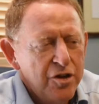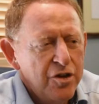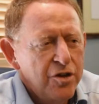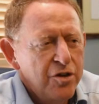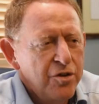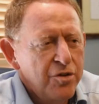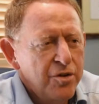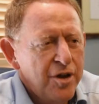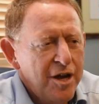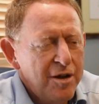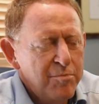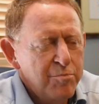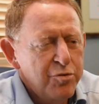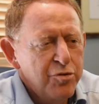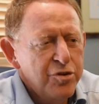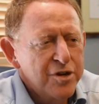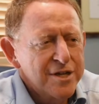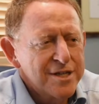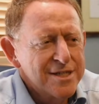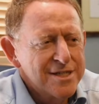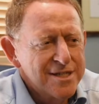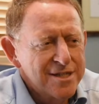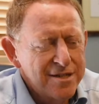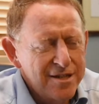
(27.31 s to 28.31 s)
who had put
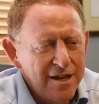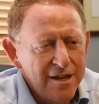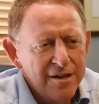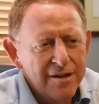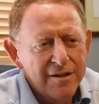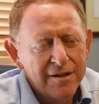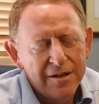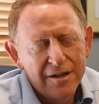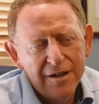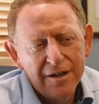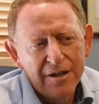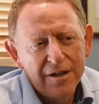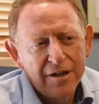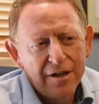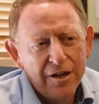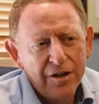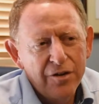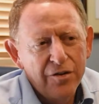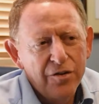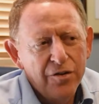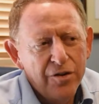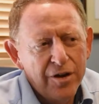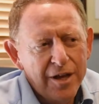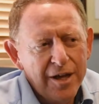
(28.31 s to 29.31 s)
a stent
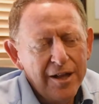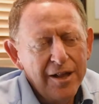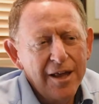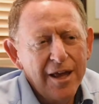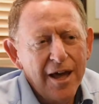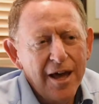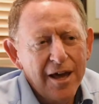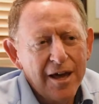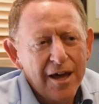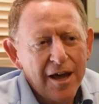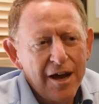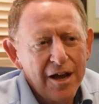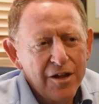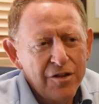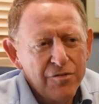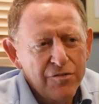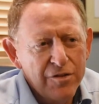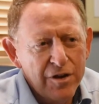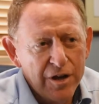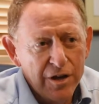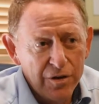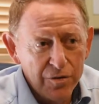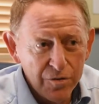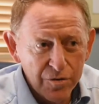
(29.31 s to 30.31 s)
in her iliac
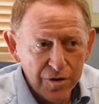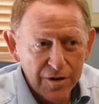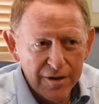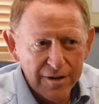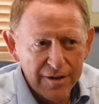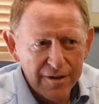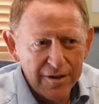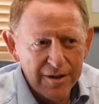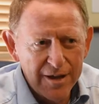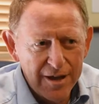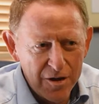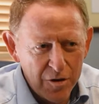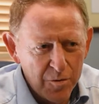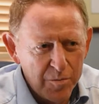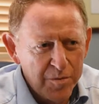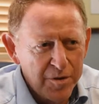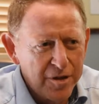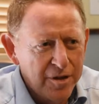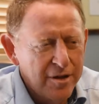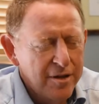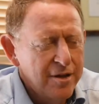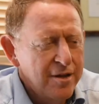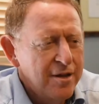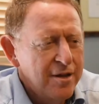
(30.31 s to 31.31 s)
artery in order to help her.